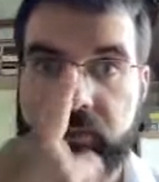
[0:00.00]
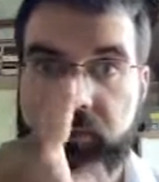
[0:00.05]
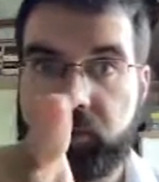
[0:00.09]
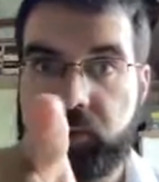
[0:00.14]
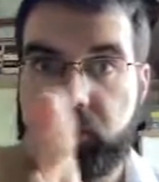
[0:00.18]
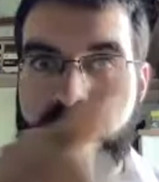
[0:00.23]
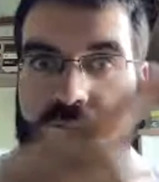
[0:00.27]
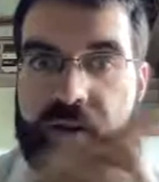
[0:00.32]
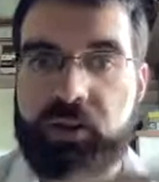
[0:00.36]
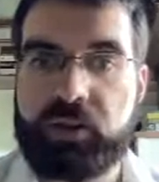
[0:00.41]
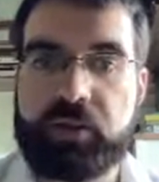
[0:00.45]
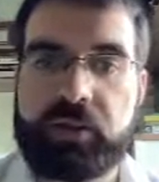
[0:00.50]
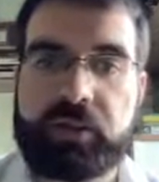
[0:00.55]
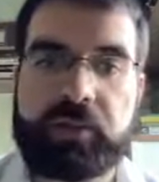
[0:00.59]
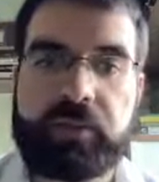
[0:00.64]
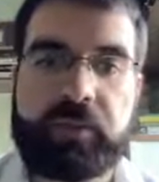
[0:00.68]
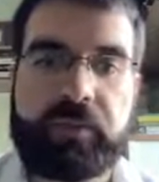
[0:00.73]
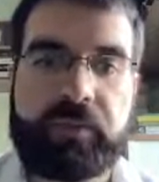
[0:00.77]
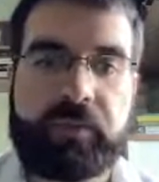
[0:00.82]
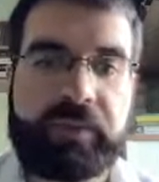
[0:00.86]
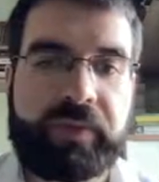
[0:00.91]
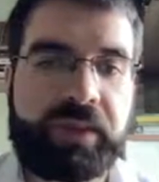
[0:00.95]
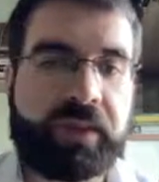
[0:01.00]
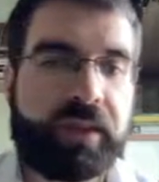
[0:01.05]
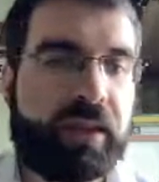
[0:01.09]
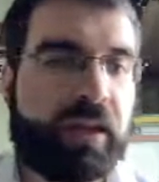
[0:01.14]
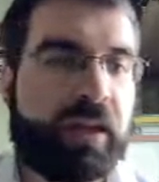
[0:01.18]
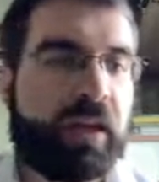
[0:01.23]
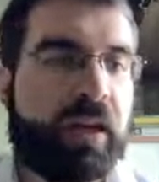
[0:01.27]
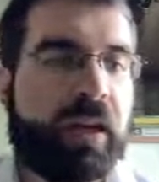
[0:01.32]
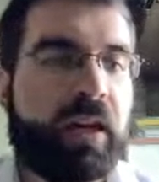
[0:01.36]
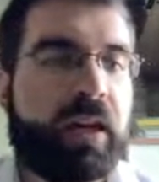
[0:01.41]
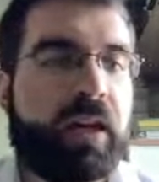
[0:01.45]
Very good
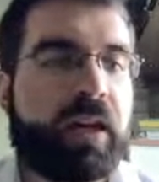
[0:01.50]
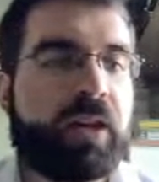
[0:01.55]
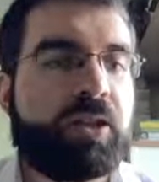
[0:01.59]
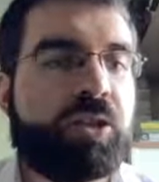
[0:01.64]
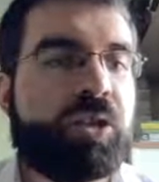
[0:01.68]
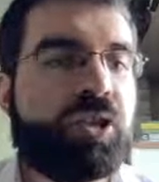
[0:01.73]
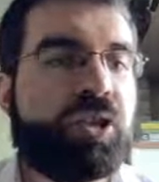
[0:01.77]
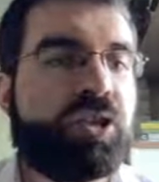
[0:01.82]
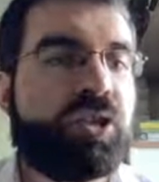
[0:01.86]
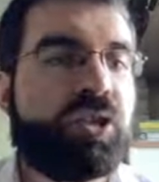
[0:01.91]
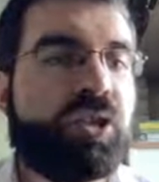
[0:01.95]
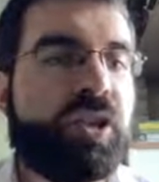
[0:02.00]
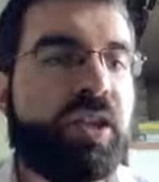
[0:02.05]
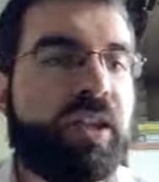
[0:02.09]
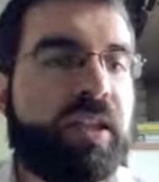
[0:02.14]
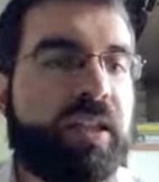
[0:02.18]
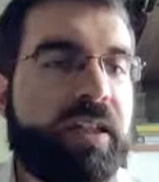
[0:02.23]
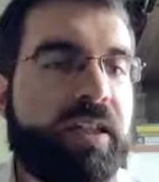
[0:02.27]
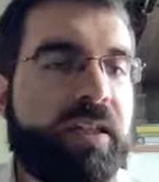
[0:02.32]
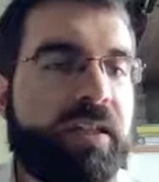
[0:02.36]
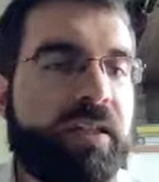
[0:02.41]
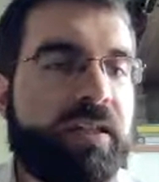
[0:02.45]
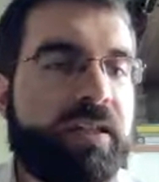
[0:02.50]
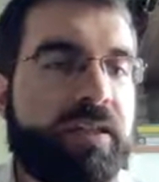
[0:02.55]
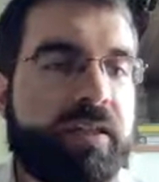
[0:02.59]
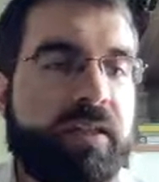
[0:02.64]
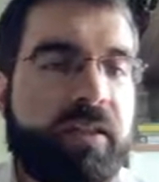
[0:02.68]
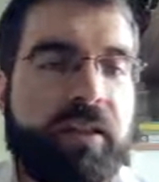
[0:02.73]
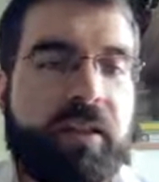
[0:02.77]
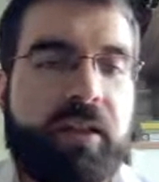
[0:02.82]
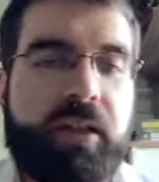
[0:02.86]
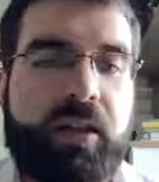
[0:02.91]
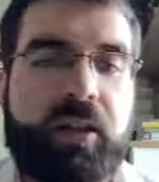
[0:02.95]
she's
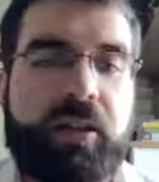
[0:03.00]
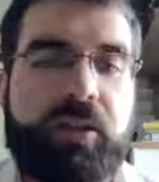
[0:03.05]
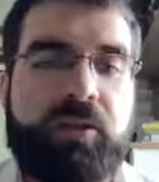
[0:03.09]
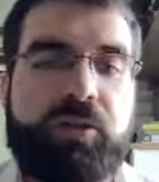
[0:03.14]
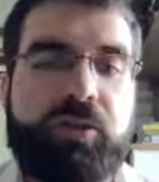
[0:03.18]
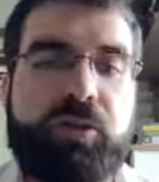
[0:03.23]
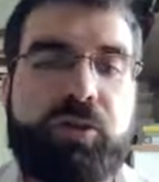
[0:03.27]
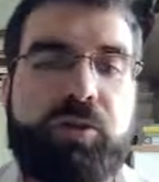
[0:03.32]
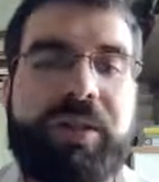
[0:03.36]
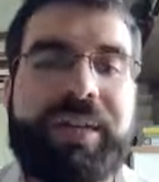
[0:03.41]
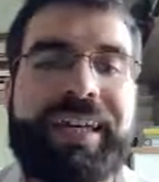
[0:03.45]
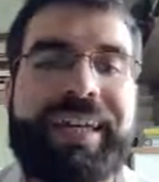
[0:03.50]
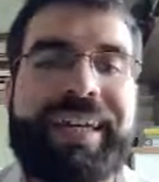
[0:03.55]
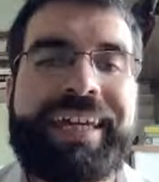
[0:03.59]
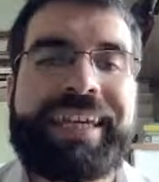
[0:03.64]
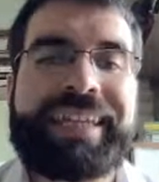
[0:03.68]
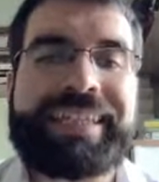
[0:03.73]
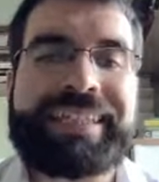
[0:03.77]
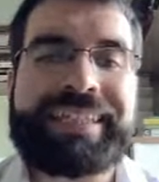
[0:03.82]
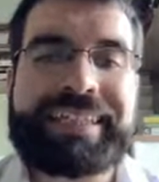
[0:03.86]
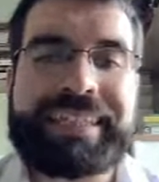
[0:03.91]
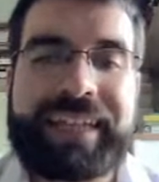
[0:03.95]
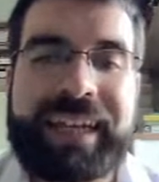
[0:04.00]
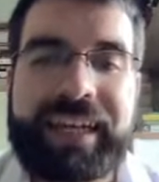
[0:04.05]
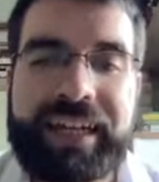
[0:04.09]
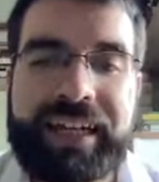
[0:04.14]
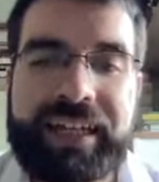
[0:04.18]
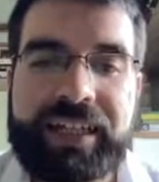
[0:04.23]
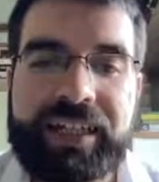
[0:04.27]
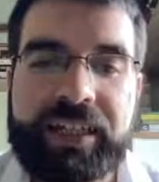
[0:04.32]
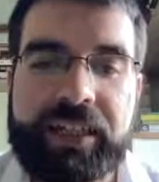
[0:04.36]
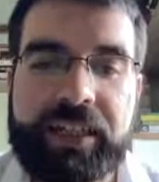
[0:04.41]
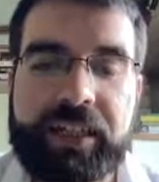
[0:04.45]
doing
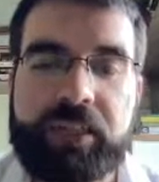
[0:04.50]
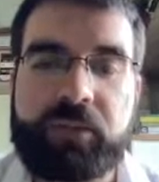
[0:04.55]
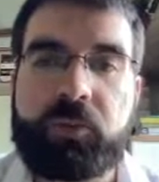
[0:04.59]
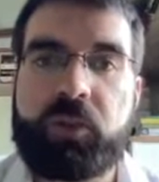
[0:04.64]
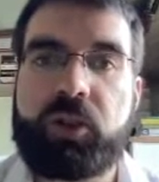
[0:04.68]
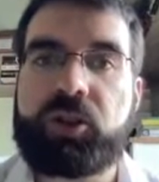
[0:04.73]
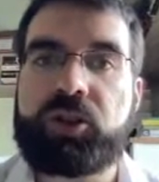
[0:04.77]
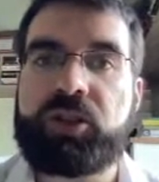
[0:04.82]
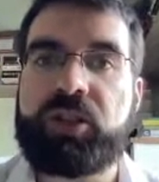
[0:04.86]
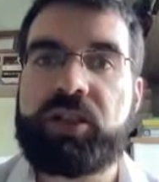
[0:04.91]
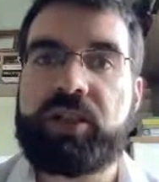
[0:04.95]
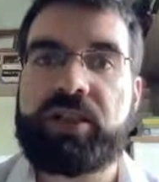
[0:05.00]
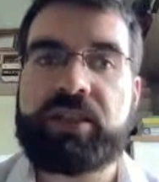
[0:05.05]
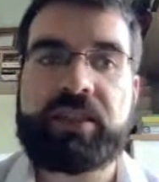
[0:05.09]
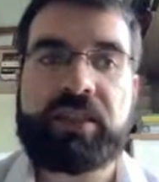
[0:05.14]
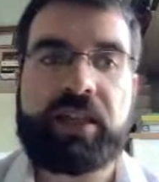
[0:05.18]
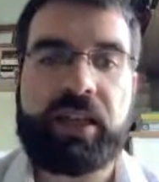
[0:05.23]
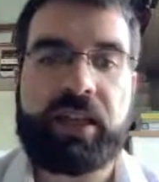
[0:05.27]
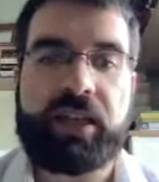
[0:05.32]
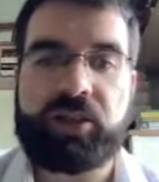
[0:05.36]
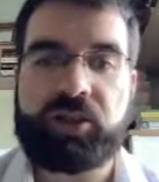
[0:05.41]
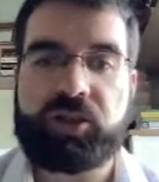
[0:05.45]
exactly what she said